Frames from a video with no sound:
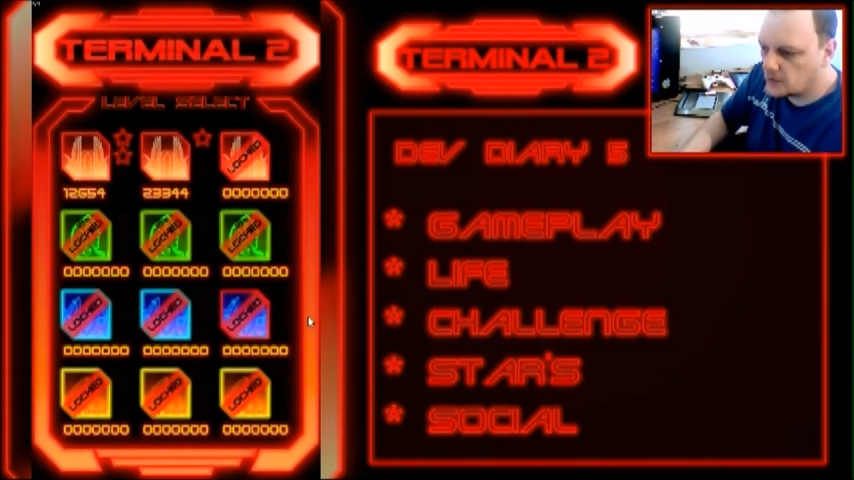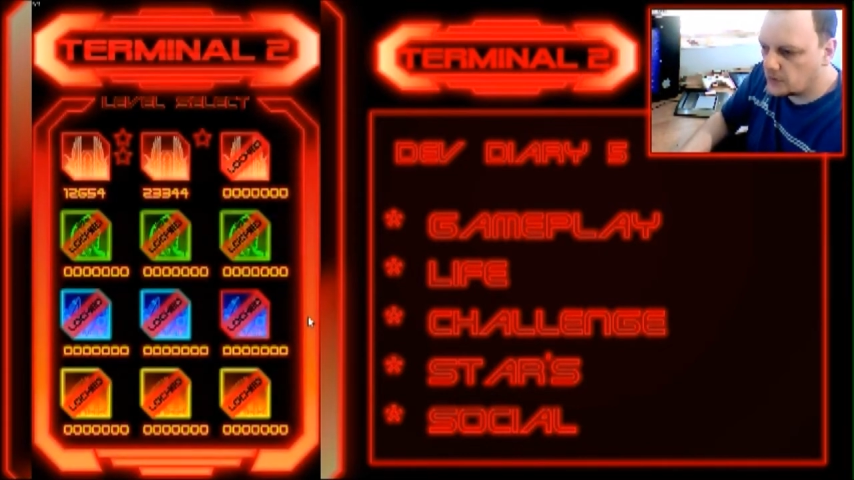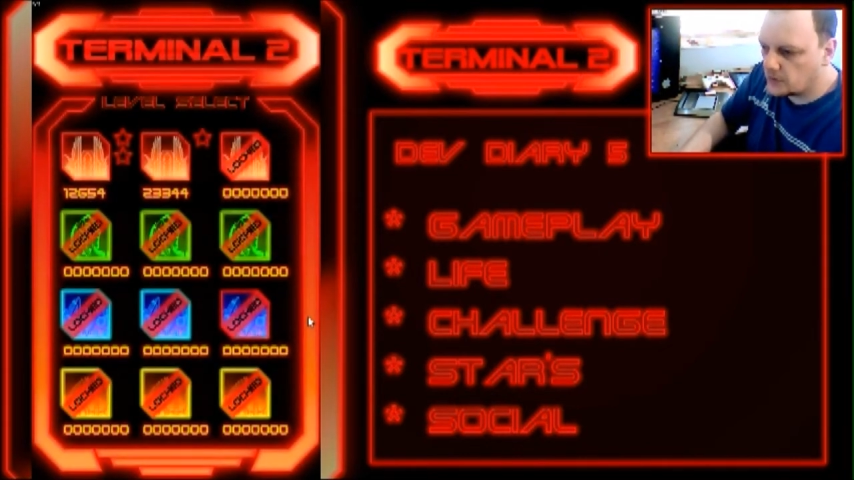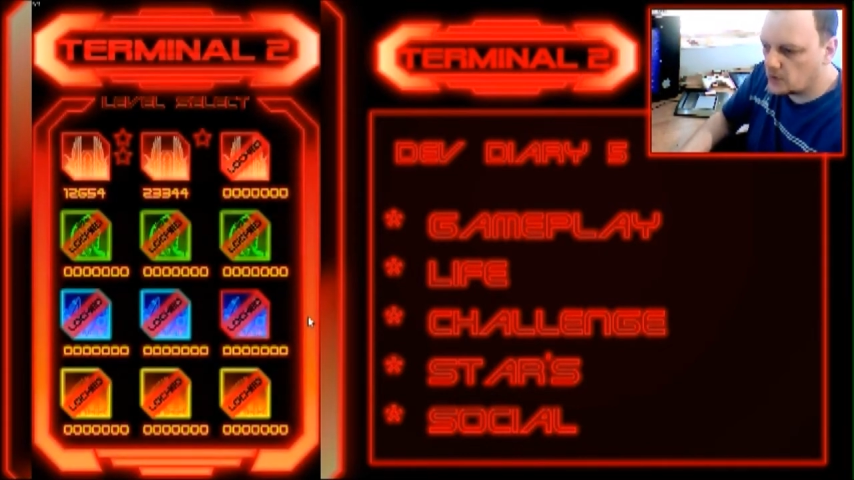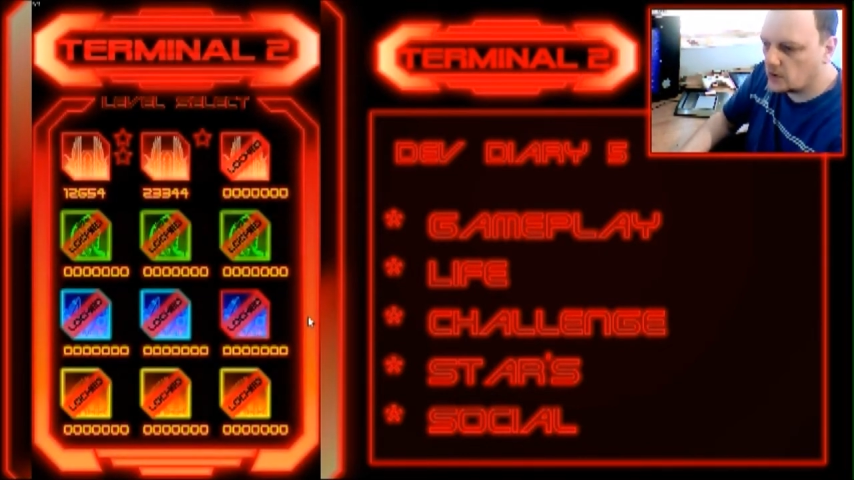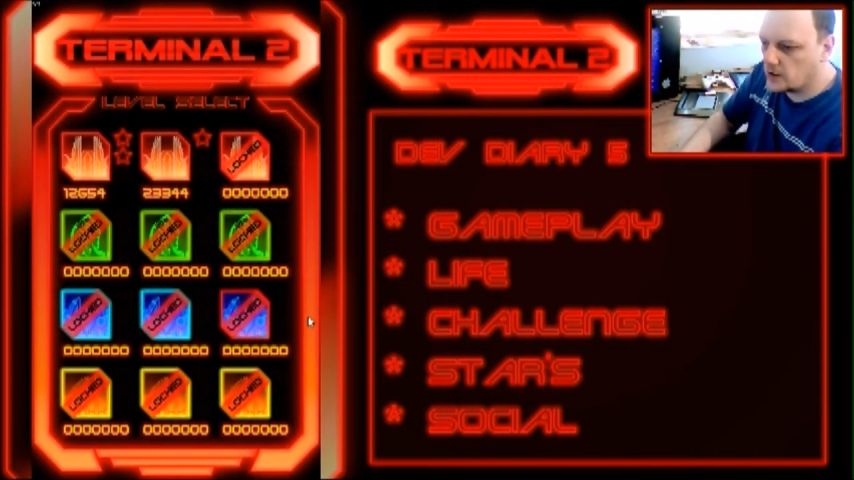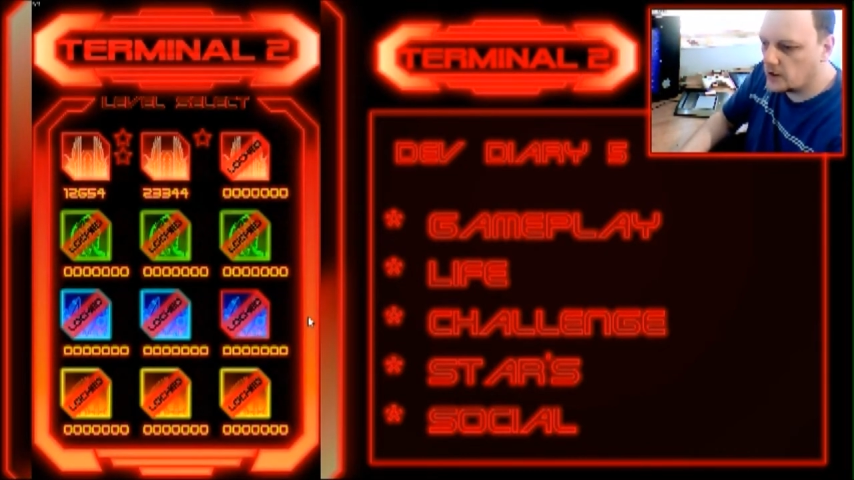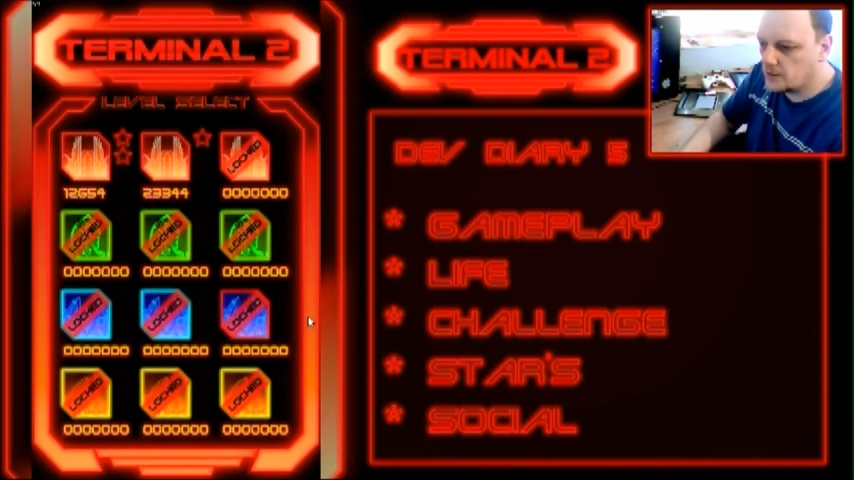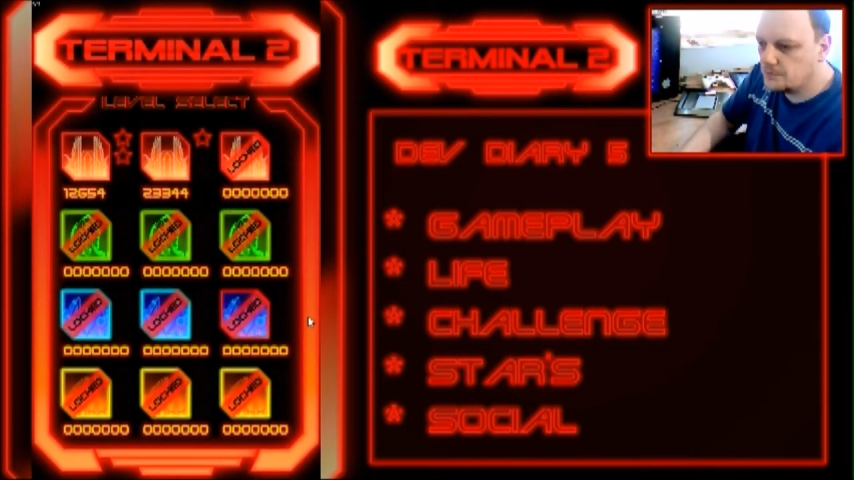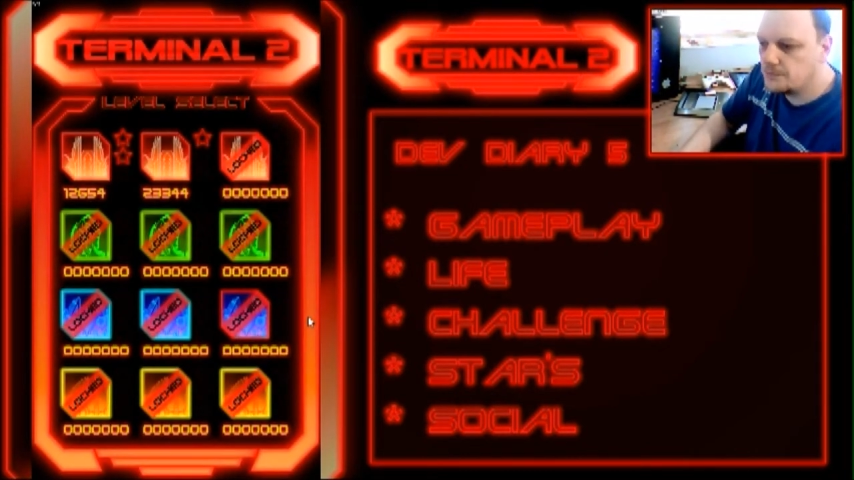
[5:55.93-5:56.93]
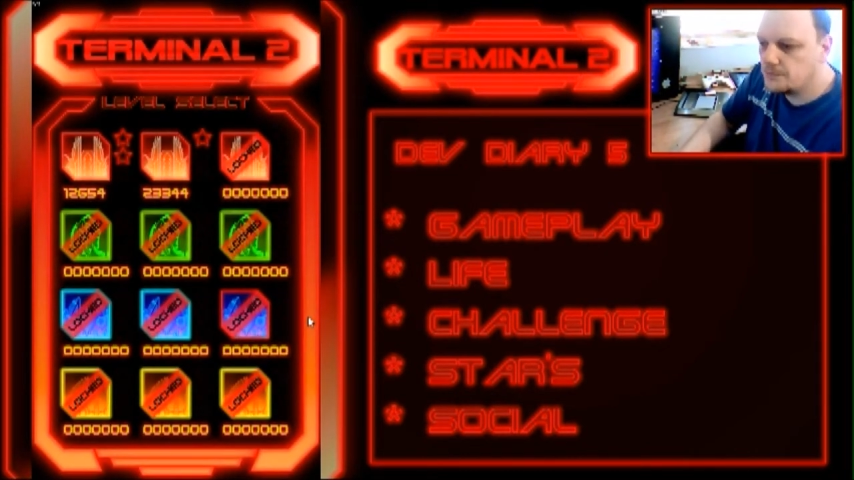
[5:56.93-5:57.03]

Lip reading: you've now got the